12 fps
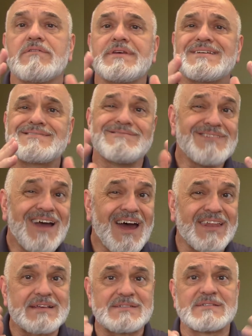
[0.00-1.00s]
of this,
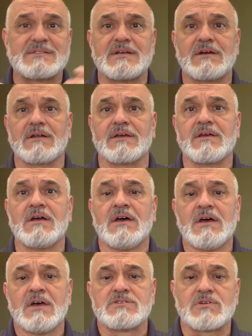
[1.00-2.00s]
not necessarily.
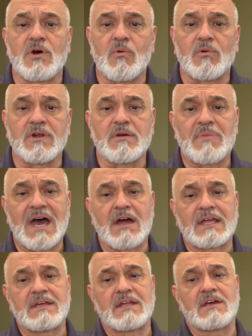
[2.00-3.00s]
So don't worry
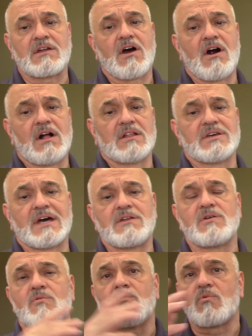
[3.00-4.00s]
about getting it all
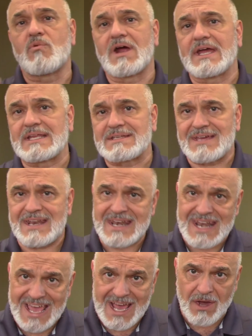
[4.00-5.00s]
done right
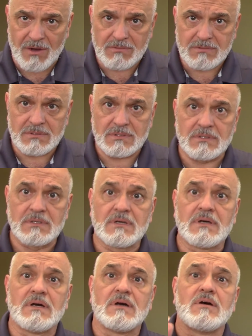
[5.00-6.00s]
now,
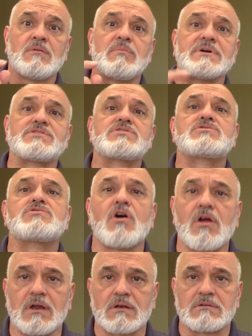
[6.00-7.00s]
but
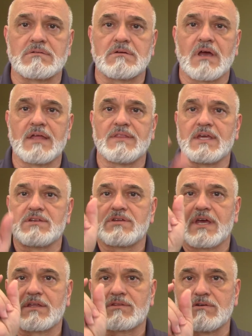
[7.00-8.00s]
start and then
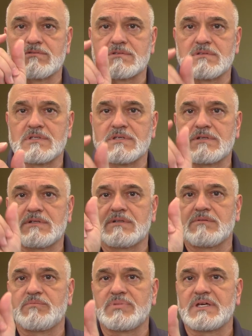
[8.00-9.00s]
take those
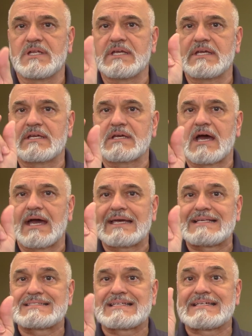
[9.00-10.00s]
little bitty
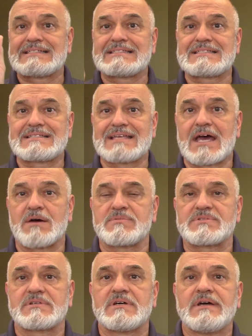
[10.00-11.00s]
Kaizen
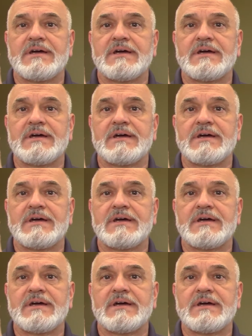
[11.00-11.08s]
steps.